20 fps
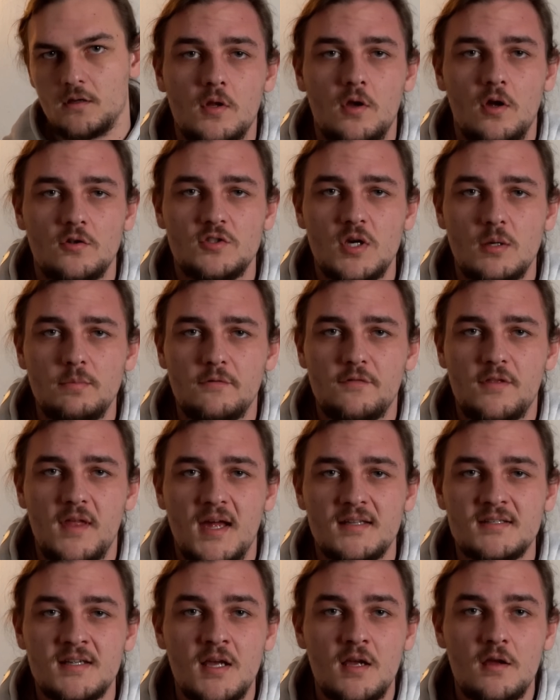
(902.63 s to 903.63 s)
On top of
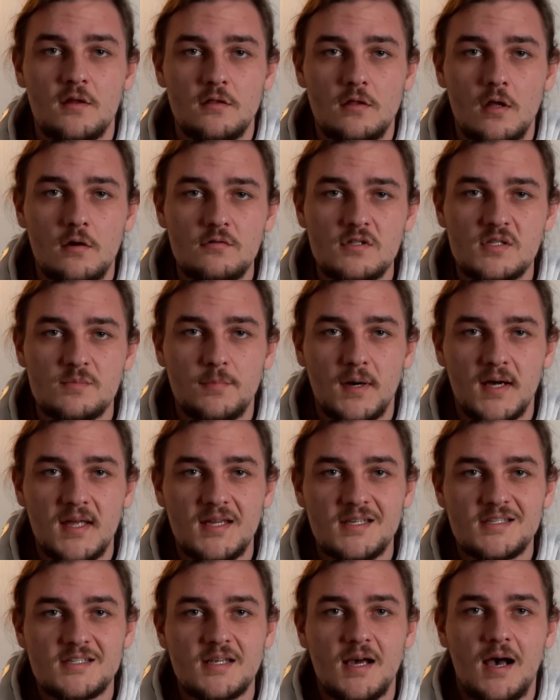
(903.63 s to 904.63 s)
that, those
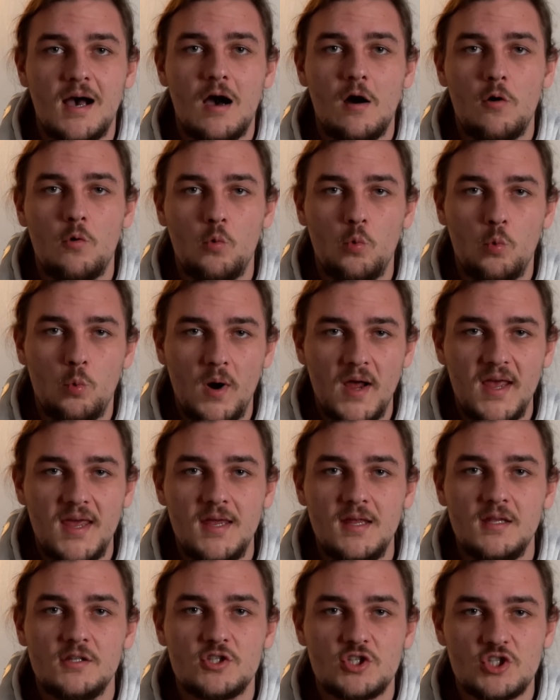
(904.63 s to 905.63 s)
bikes are
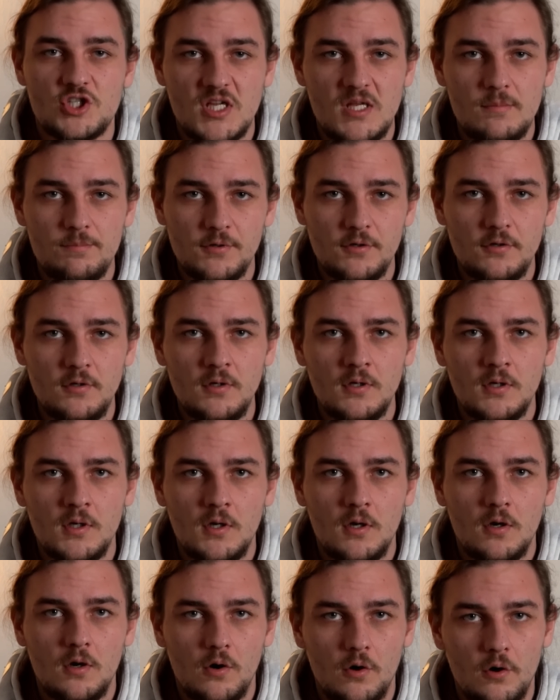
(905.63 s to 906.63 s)
way cheaper
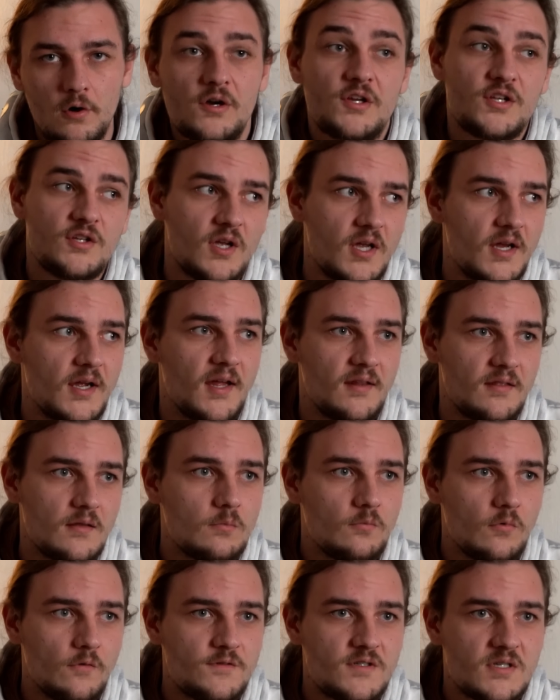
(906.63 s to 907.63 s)
or you can get
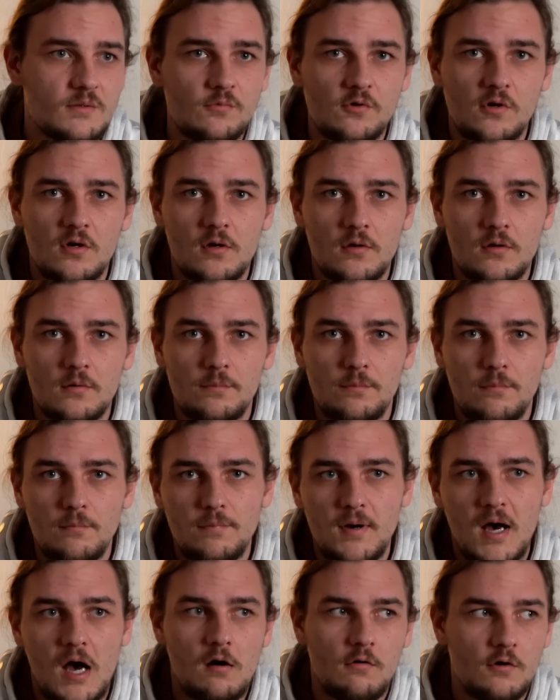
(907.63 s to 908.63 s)
them with similar
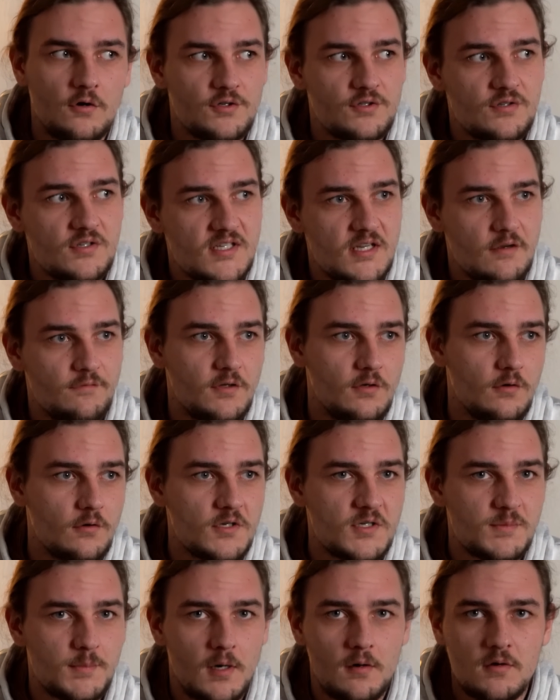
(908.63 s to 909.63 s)
power to 70
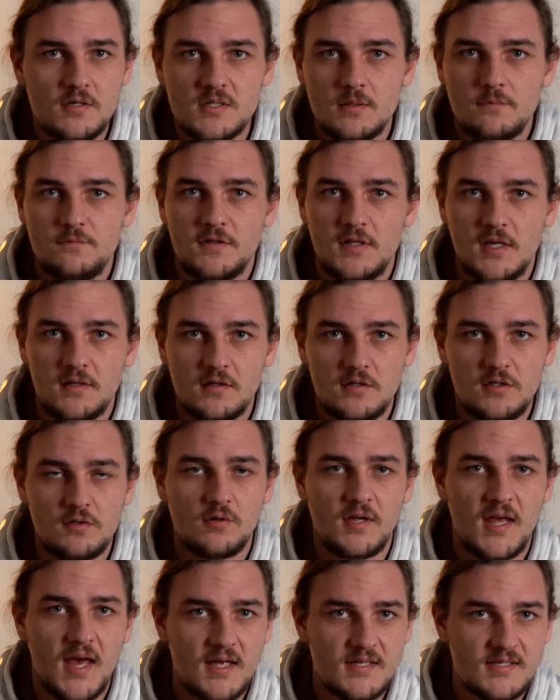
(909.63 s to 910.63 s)
horsepower something like the new
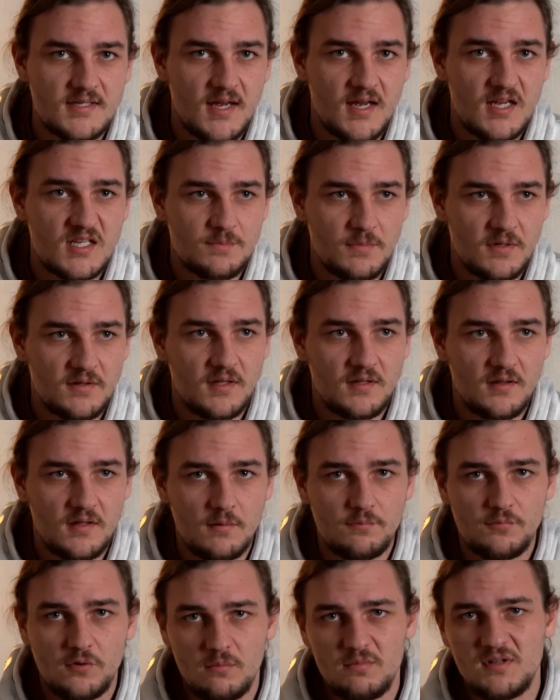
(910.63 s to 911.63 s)
GasGas but then they're
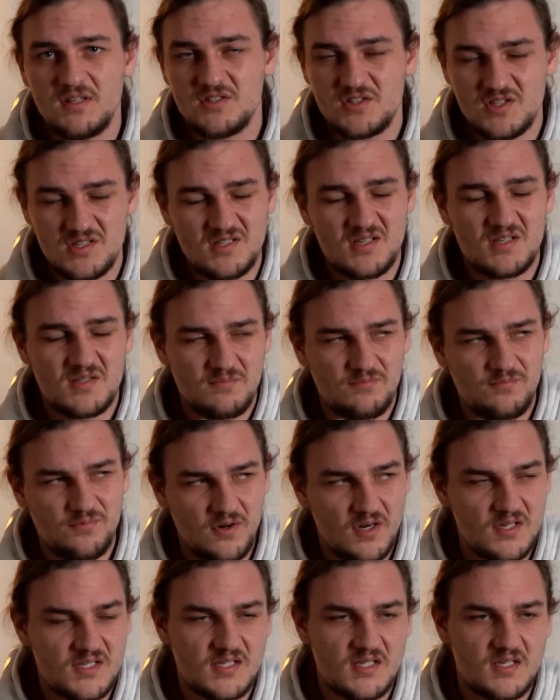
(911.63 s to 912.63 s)
probably just as
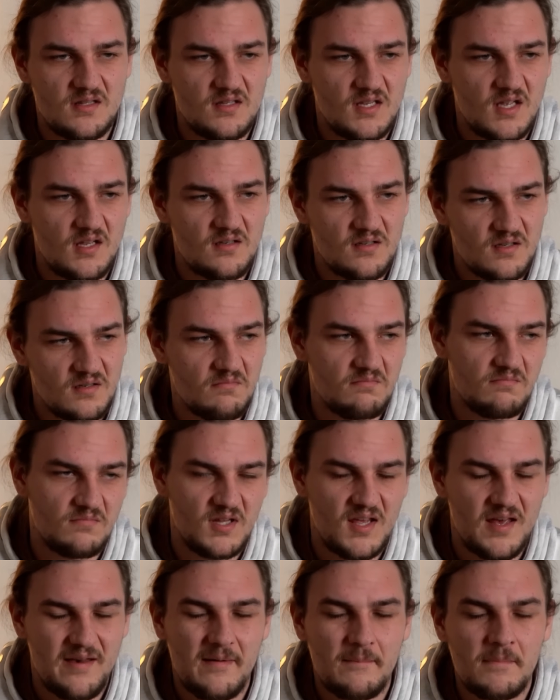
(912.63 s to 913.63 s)
pricey in the end and
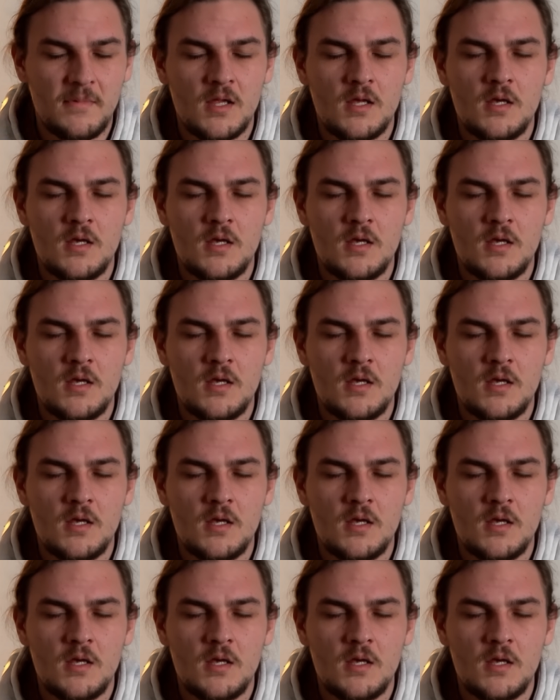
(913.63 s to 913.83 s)
yeah